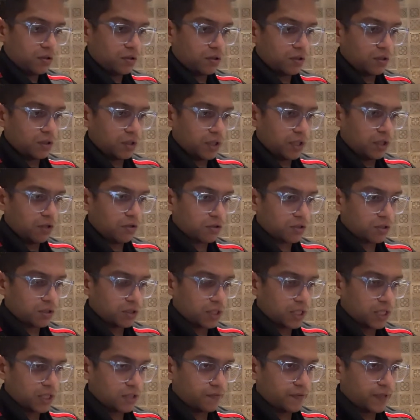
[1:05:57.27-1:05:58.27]
He also
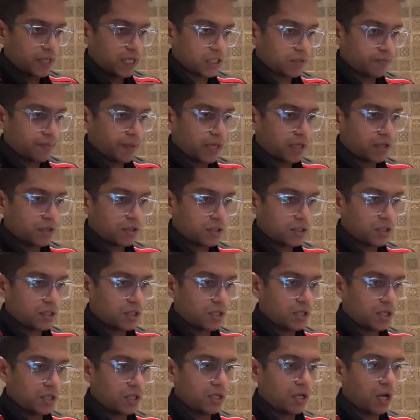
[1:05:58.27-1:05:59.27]
says we expect to
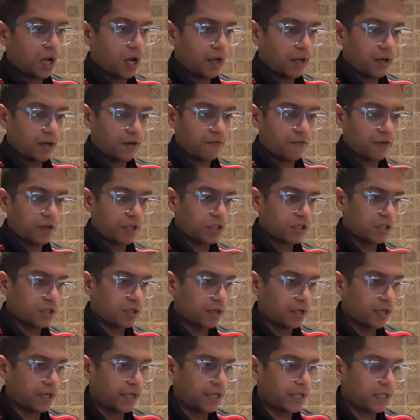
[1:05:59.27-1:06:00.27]
see higher inflation
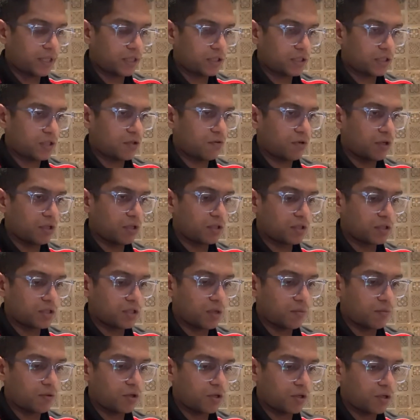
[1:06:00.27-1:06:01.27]
readings during the
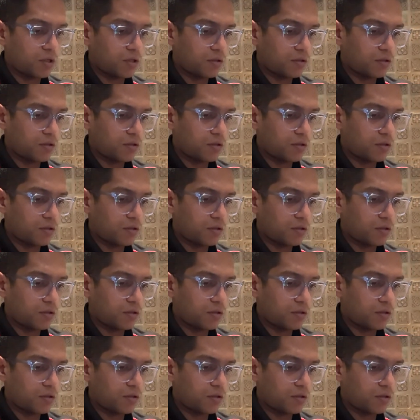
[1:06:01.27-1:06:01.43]
summer.